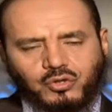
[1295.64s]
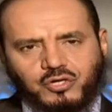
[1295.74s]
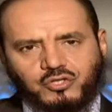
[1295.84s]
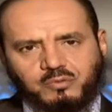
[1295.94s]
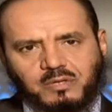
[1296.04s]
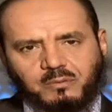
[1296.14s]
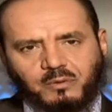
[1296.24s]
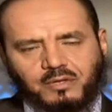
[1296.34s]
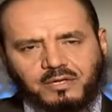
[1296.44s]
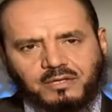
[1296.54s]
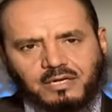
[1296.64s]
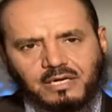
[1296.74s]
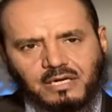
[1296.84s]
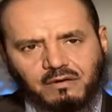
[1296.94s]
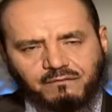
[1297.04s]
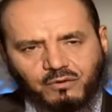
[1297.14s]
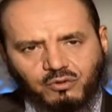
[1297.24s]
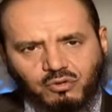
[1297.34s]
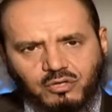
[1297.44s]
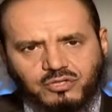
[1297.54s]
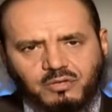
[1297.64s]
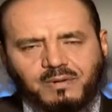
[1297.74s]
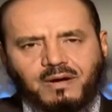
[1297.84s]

these people that if you cross the